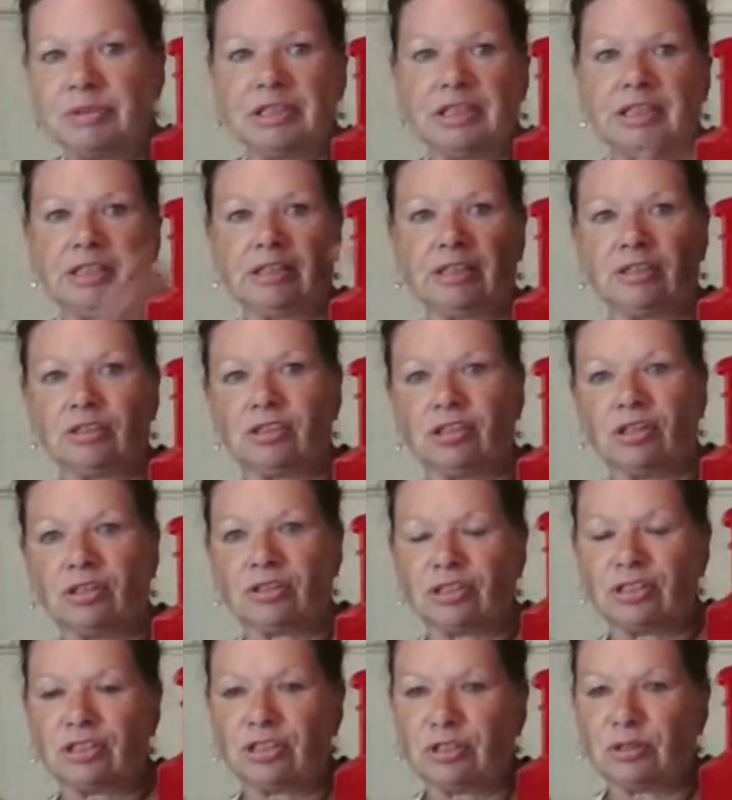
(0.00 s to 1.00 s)
and I can
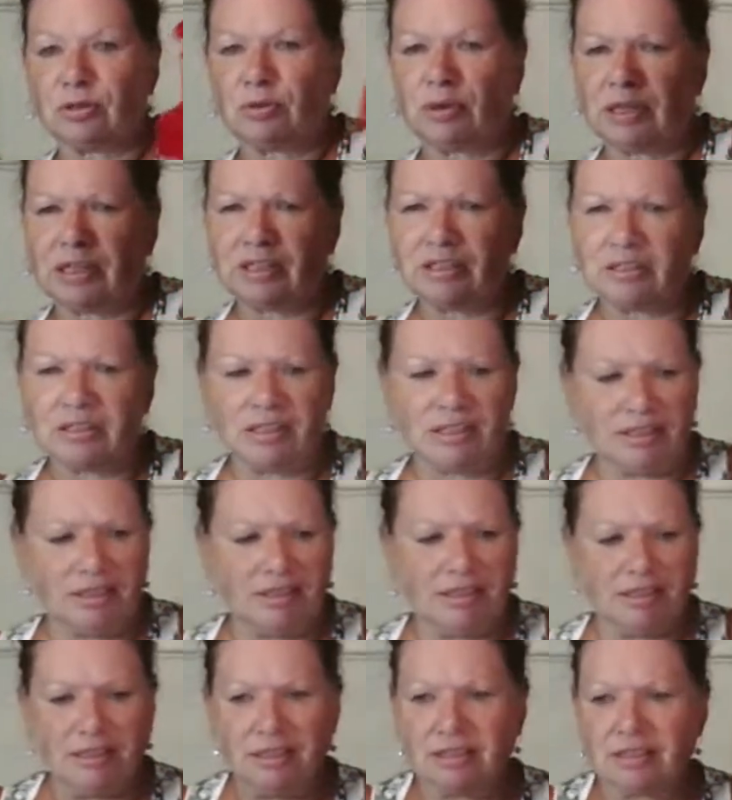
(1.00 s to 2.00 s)
talk to you while
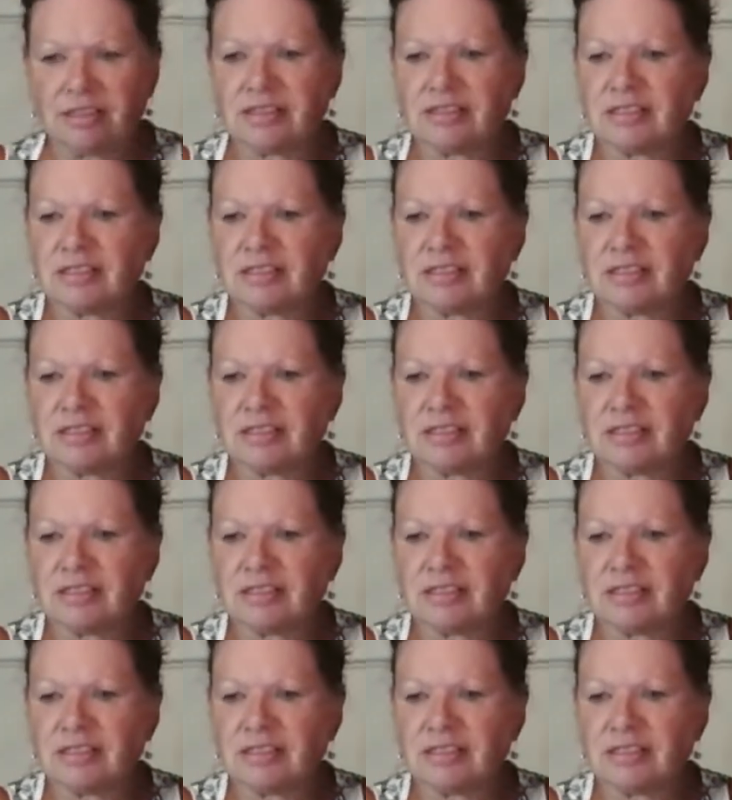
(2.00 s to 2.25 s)
I